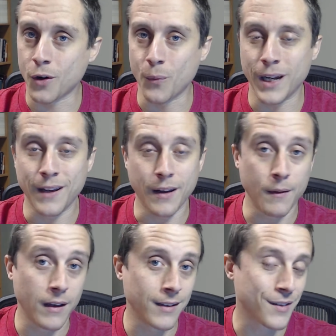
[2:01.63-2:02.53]
or when he
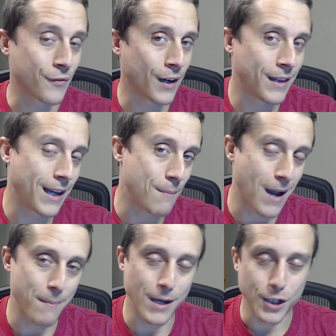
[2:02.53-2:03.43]
is afraid that he
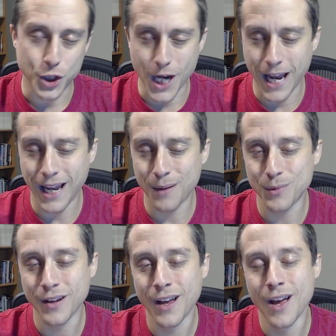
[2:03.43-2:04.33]
might be ashamed
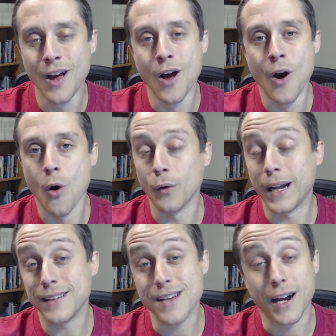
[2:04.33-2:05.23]
or that
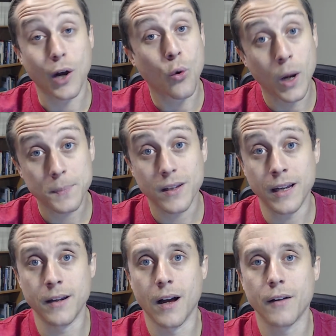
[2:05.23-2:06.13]
he's not equipped
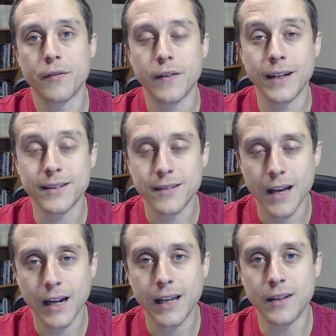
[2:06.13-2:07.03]
enough,
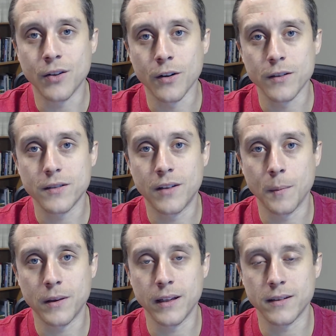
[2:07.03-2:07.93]
instead he turns to
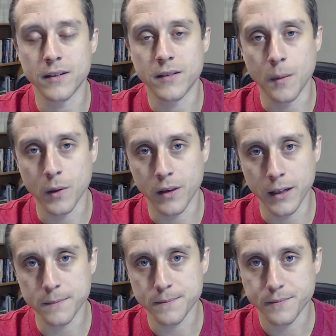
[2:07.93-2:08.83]
Timothy and he says, Timothy,
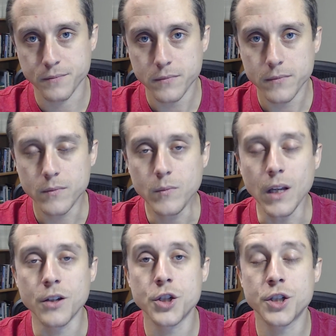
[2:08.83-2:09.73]

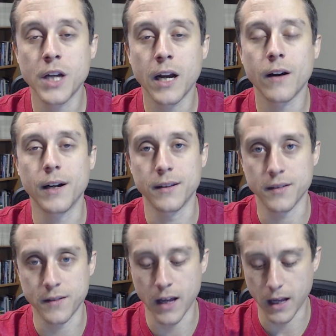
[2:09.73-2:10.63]
share
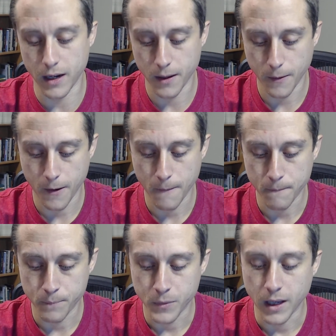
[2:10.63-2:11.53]
instead
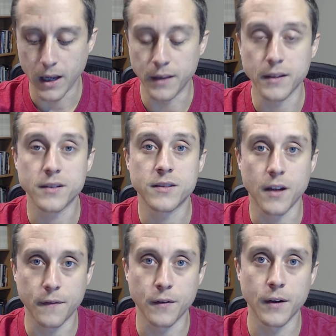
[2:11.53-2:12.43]
in the
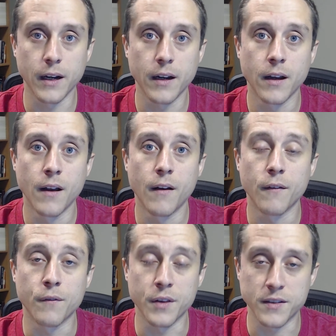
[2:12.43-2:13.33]
suffering
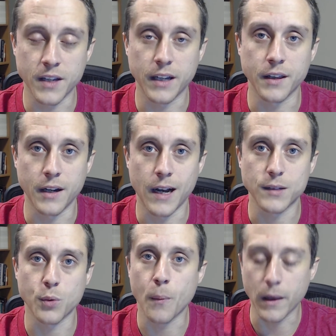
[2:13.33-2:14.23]
for the sake of the
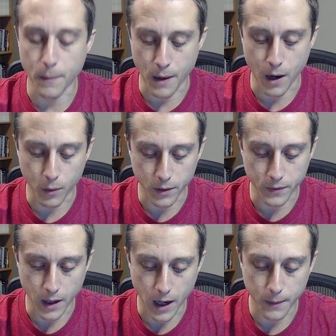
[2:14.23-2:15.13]
gospel by the power of
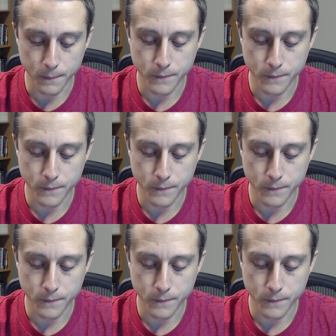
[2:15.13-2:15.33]
God.